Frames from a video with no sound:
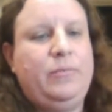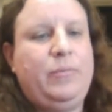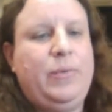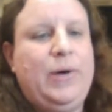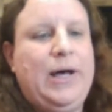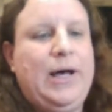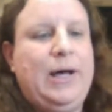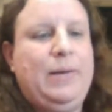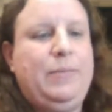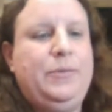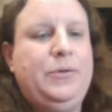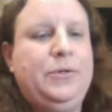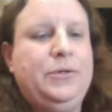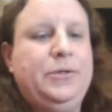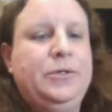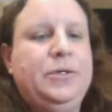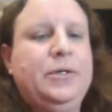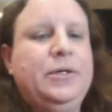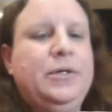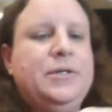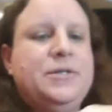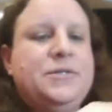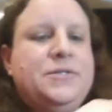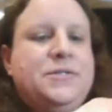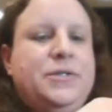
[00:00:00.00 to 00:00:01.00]

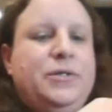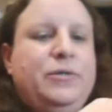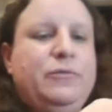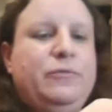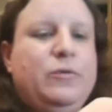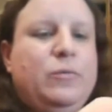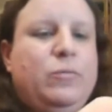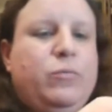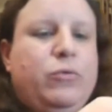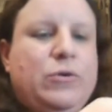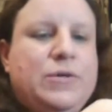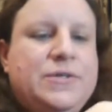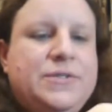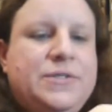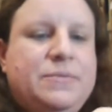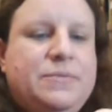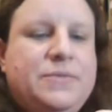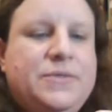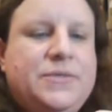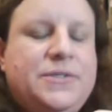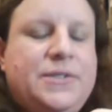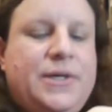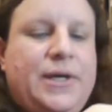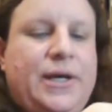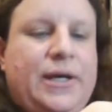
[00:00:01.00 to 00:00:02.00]
popular Silver Prism
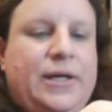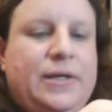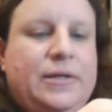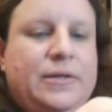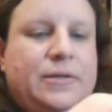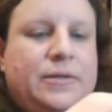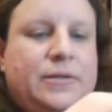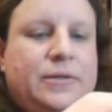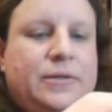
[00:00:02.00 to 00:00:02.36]
set,